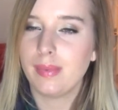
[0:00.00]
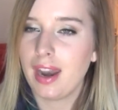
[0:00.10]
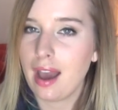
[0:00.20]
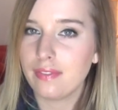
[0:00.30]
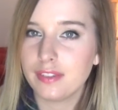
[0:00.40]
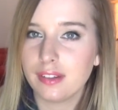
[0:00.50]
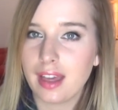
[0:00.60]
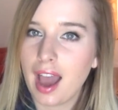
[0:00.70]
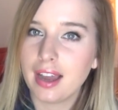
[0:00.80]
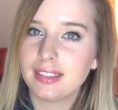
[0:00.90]
but after
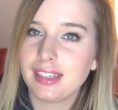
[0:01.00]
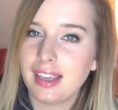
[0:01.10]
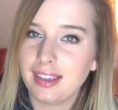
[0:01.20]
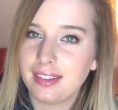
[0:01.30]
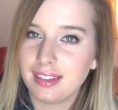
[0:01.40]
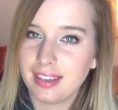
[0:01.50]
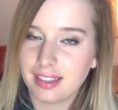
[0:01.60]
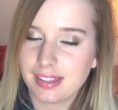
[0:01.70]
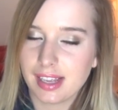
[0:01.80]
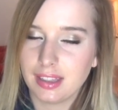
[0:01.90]
that it
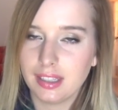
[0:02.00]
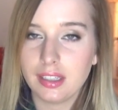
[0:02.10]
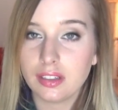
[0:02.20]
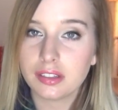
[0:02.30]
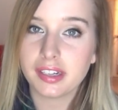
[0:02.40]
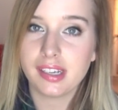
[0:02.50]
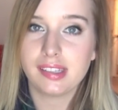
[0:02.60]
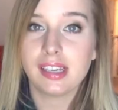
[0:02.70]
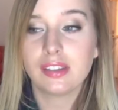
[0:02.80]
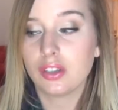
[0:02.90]
gets a little
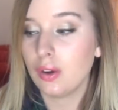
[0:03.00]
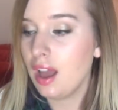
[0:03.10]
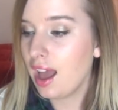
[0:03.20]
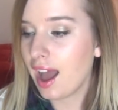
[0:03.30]
greasy, so